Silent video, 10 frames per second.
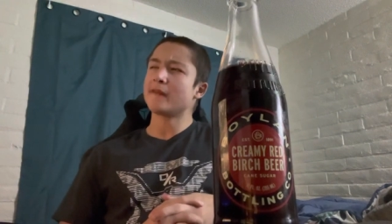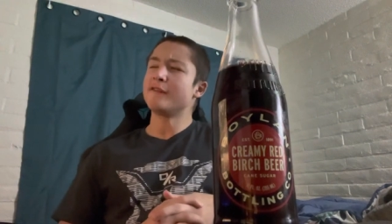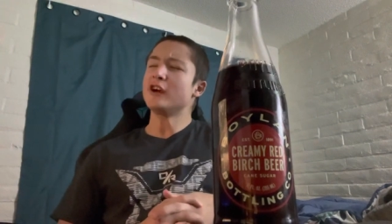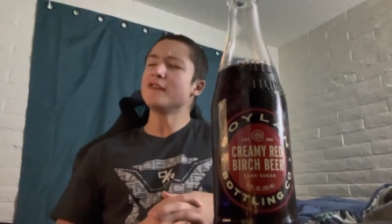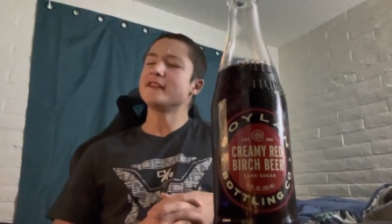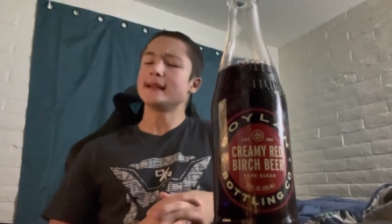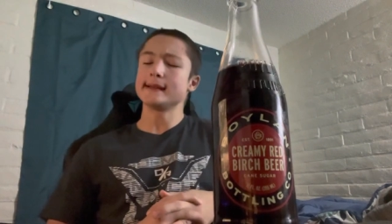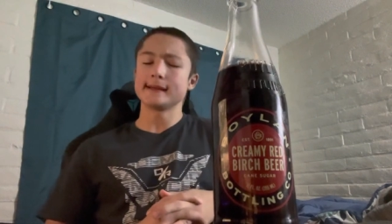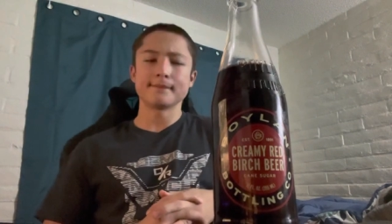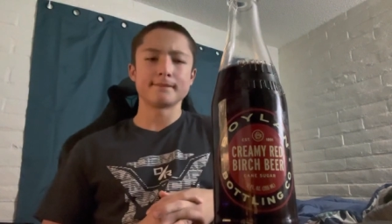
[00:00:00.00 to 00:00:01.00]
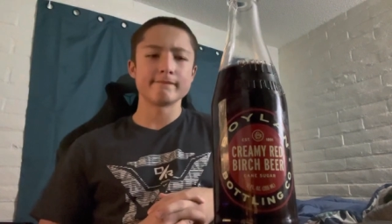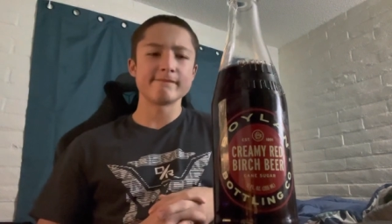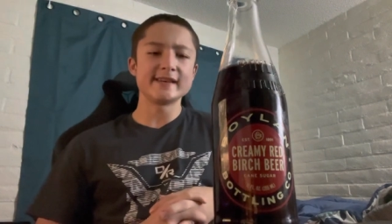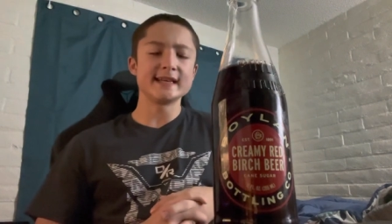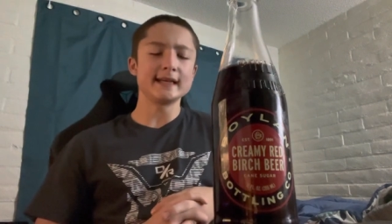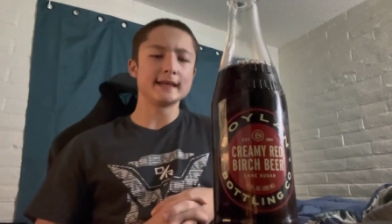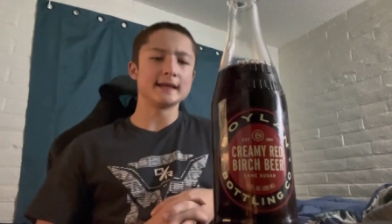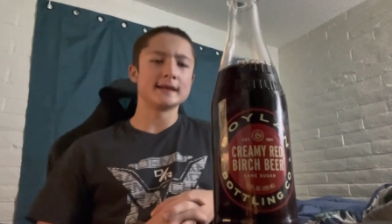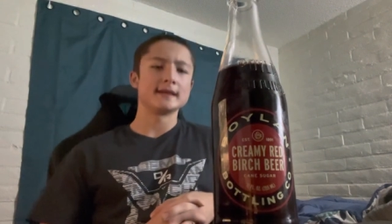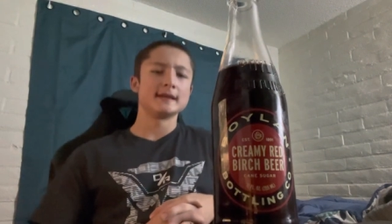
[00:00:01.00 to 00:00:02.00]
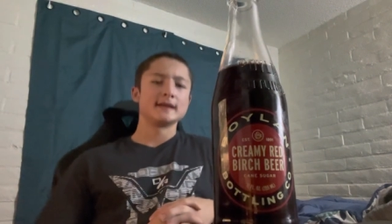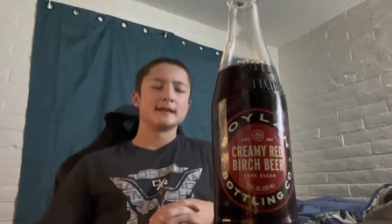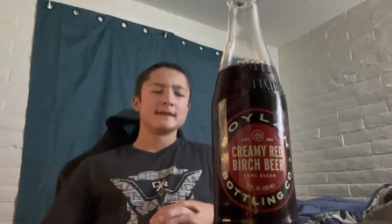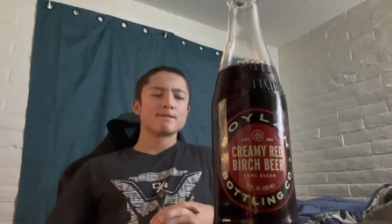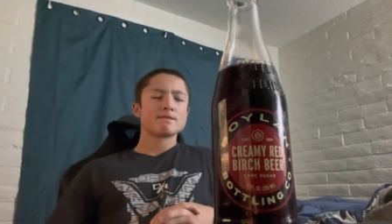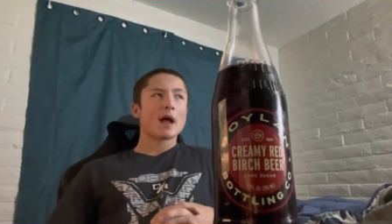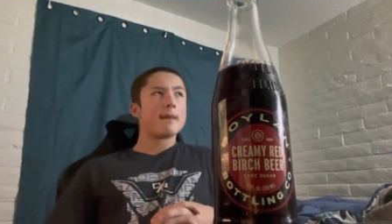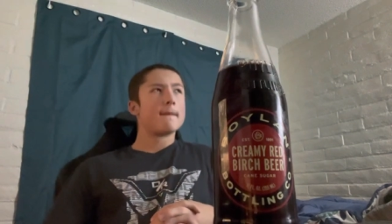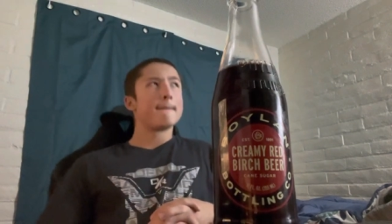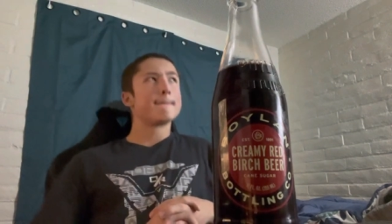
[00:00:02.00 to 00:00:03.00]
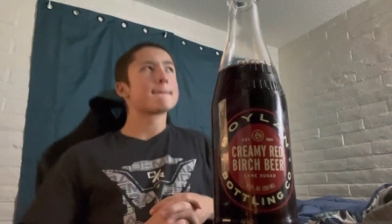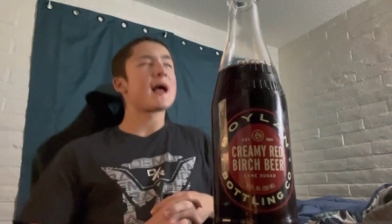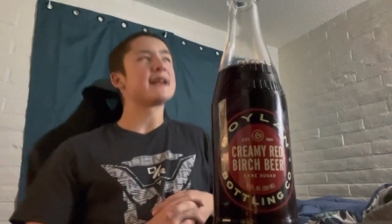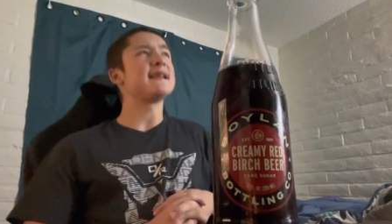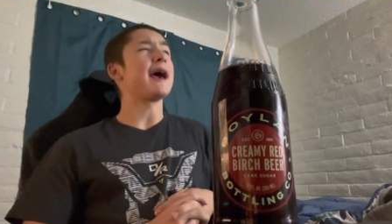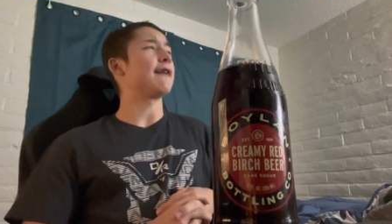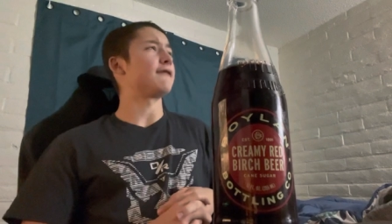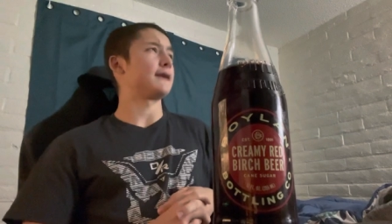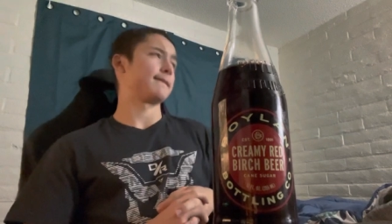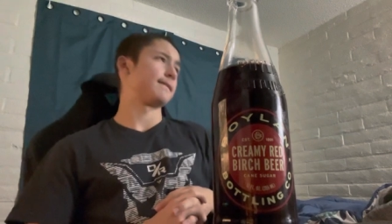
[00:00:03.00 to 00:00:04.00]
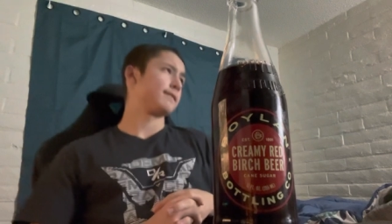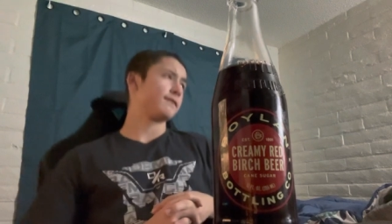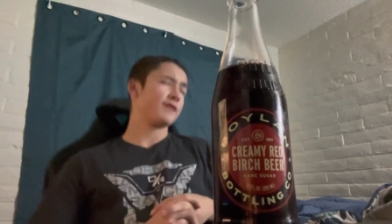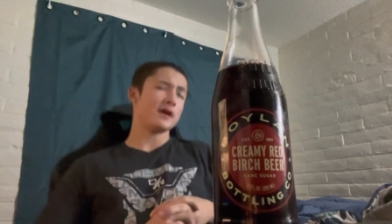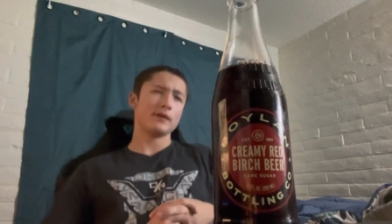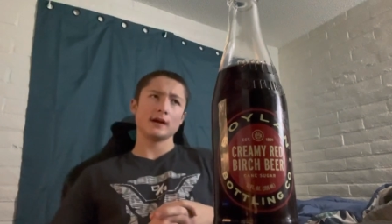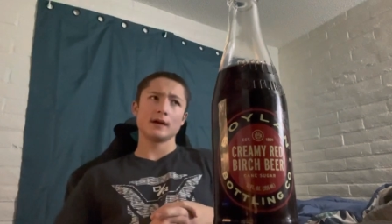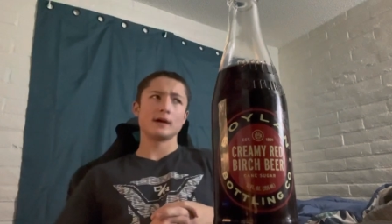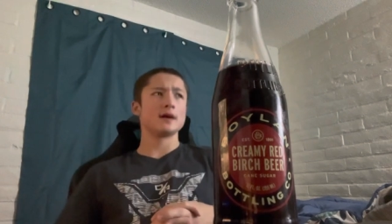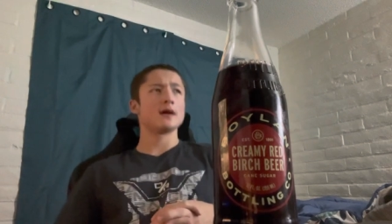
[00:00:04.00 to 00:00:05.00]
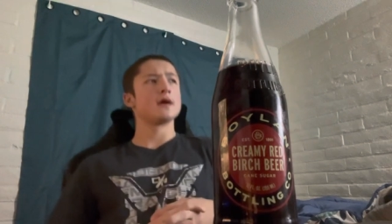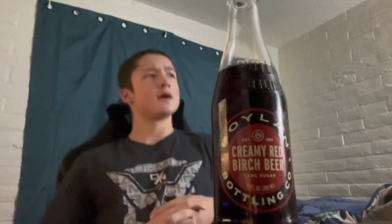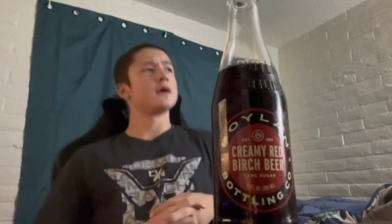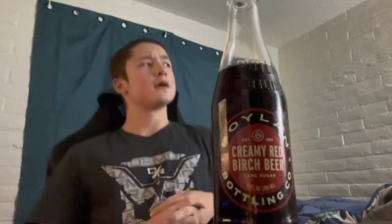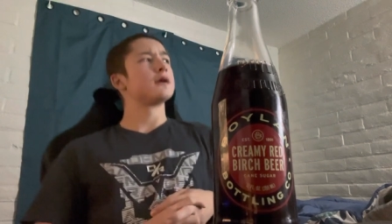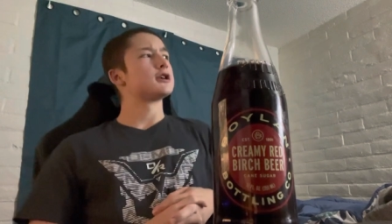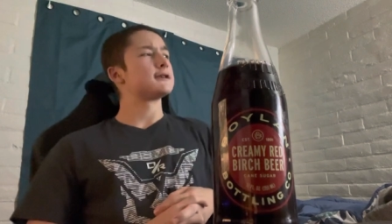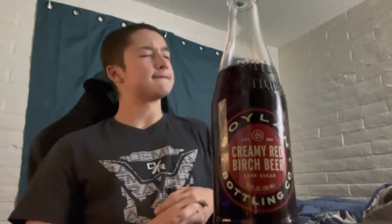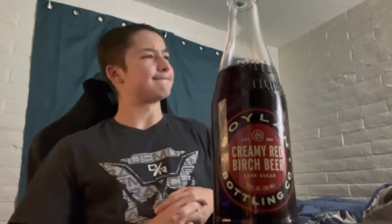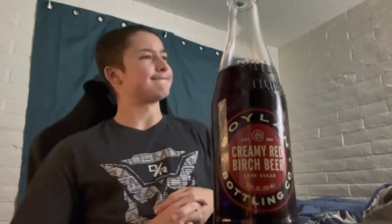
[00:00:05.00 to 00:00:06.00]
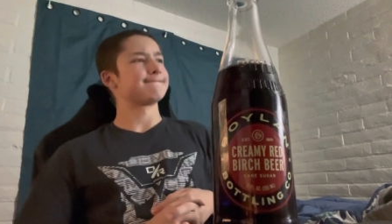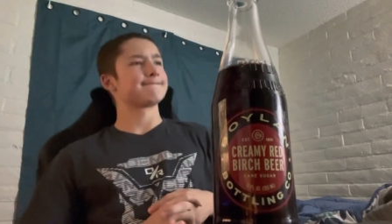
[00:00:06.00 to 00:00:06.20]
Very vanilla vanilla Like taffy. Very, hmm.